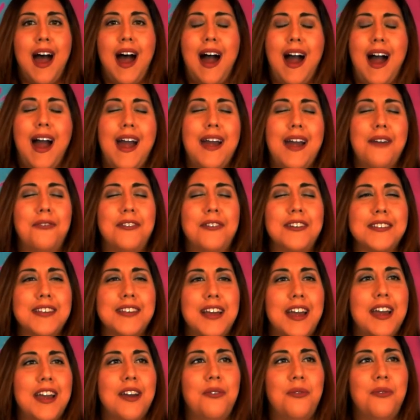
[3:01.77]
I was
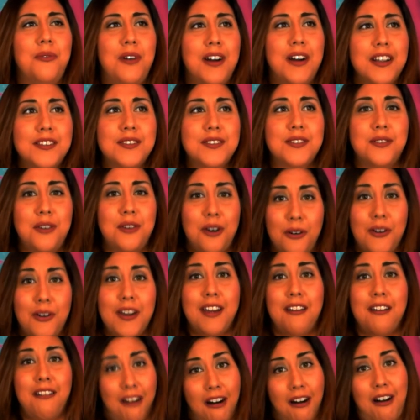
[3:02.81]
like, what's
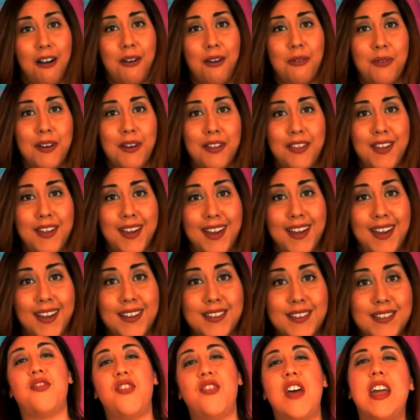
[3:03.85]
going on with
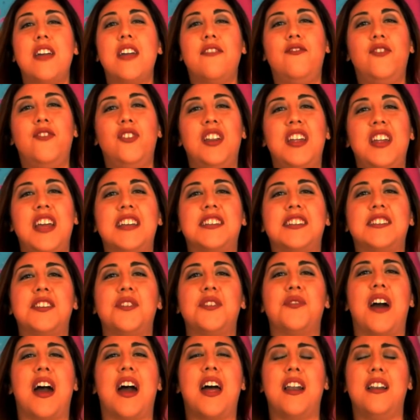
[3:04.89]
this?" Thankfully, I
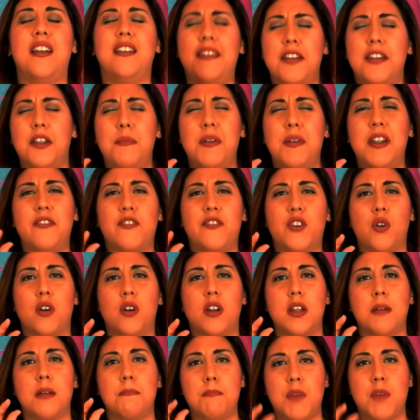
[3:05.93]
still had a little bit of
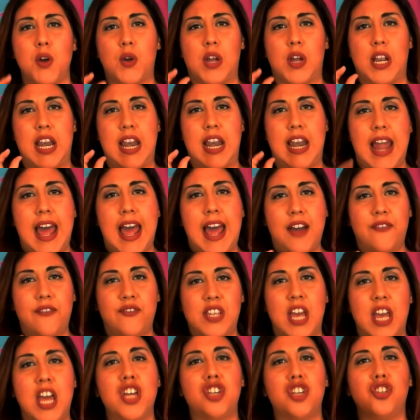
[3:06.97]
coconut milk
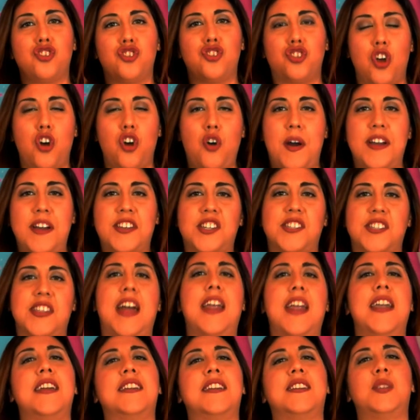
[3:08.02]
left. So I just
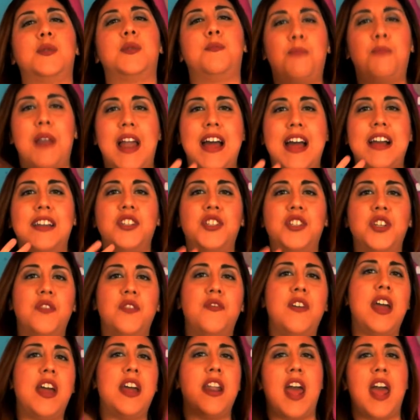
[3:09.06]
added a splash
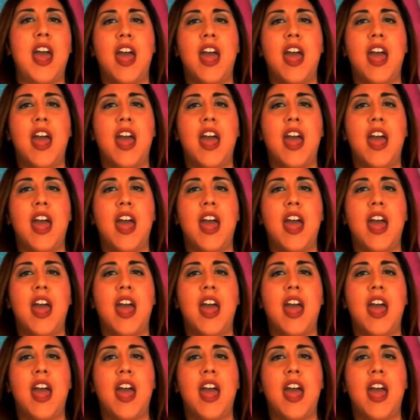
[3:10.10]
of it